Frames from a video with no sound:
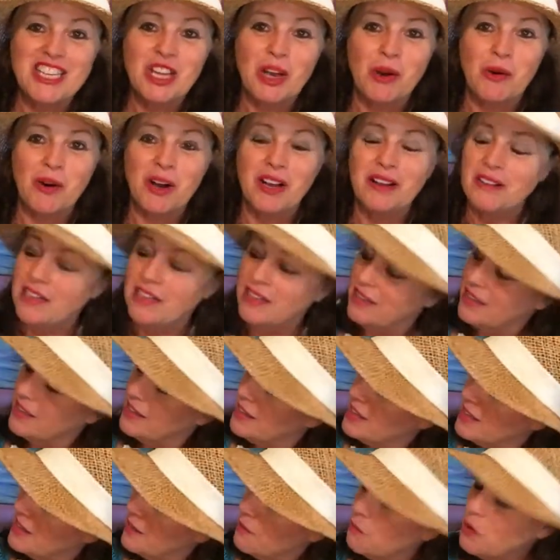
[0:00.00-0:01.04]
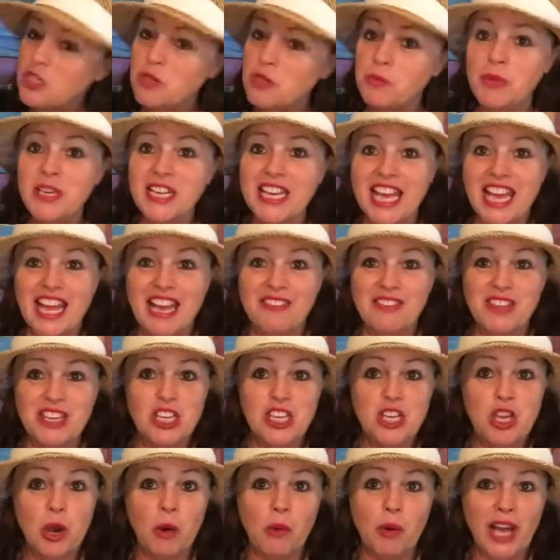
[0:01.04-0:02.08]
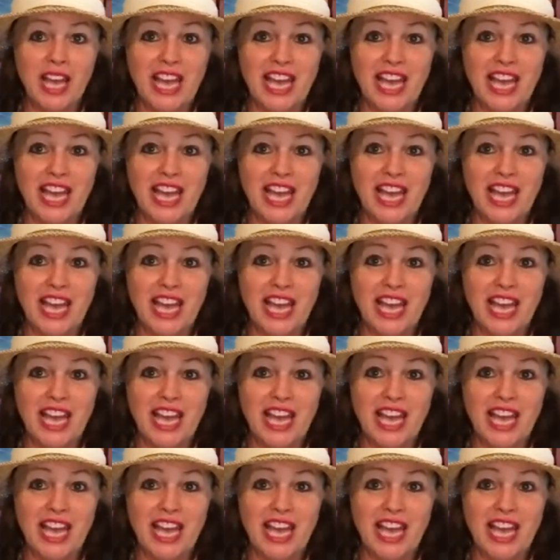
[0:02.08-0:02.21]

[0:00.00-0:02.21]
Noah, which began the Noah